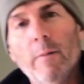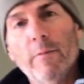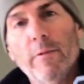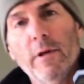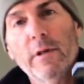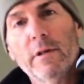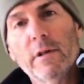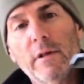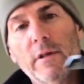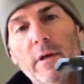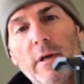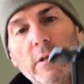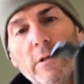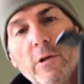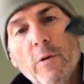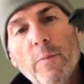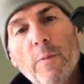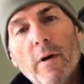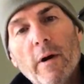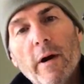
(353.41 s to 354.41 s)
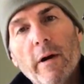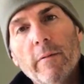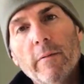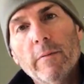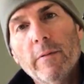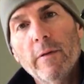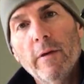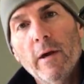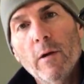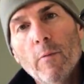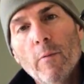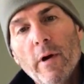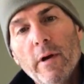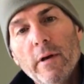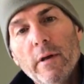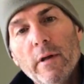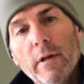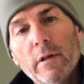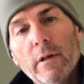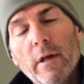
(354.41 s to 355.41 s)
This is a two-part thing. One
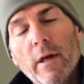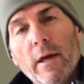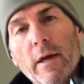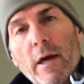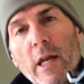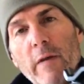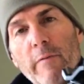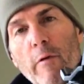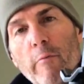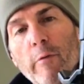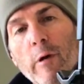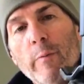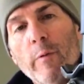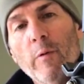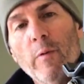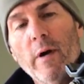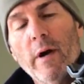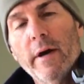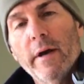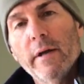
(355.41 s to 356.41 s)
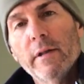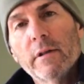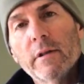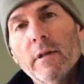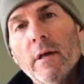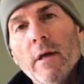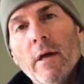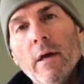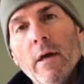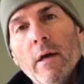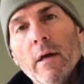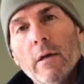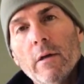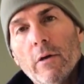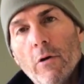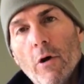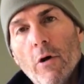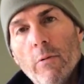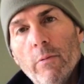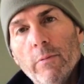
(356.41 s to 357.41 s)
is a kind of a rubberized
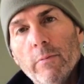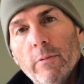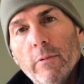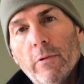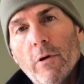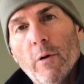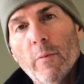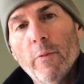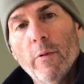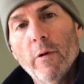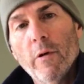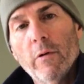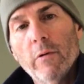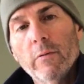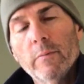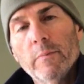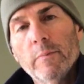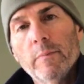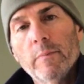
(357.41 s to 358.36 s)
GoPro